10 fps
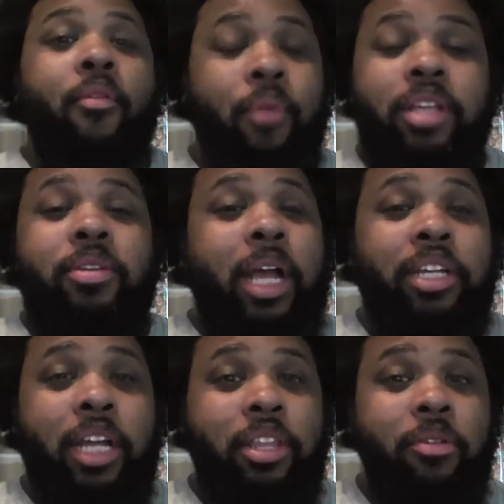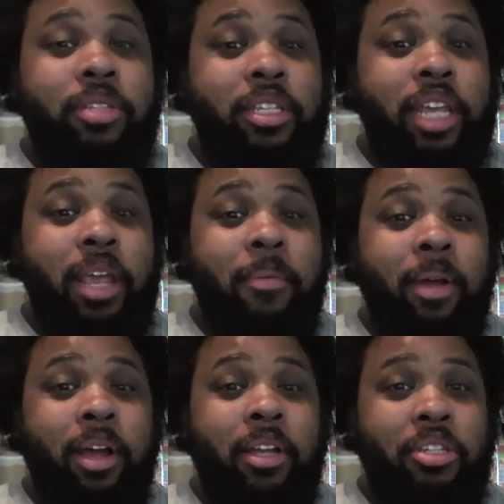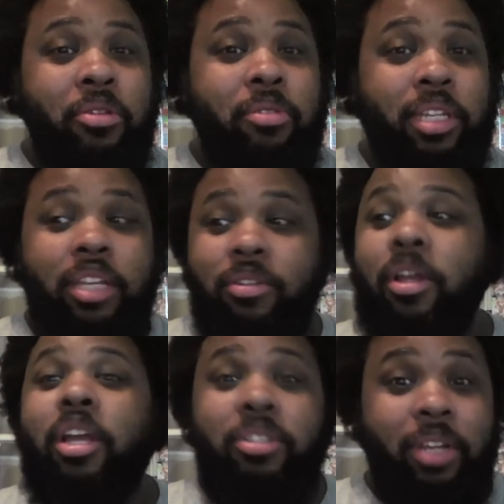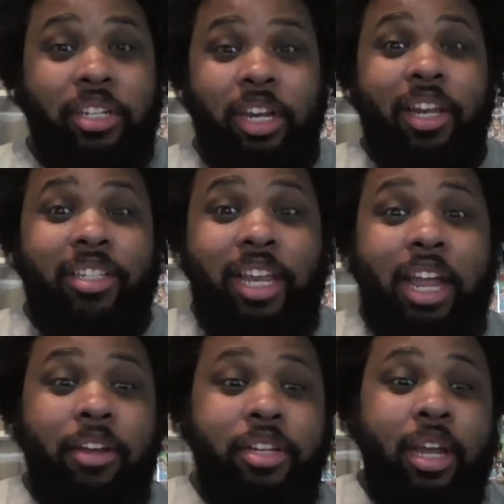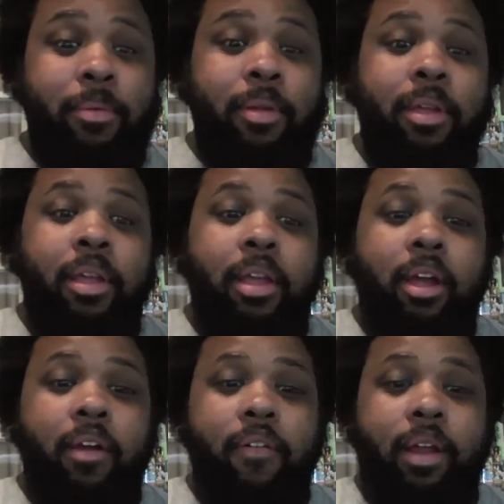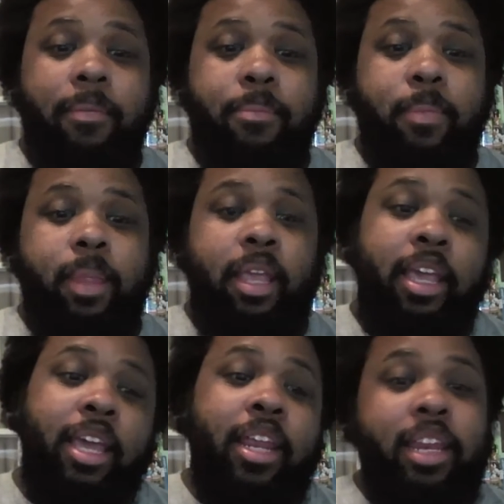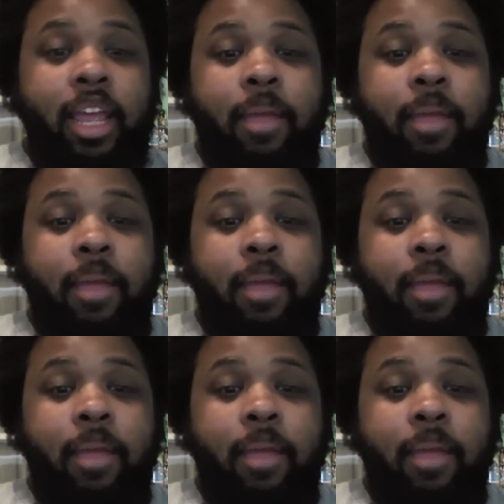we still gotta check out the new Shazam 2 teaser. So let's check this thing out, shall we? All right, hitting that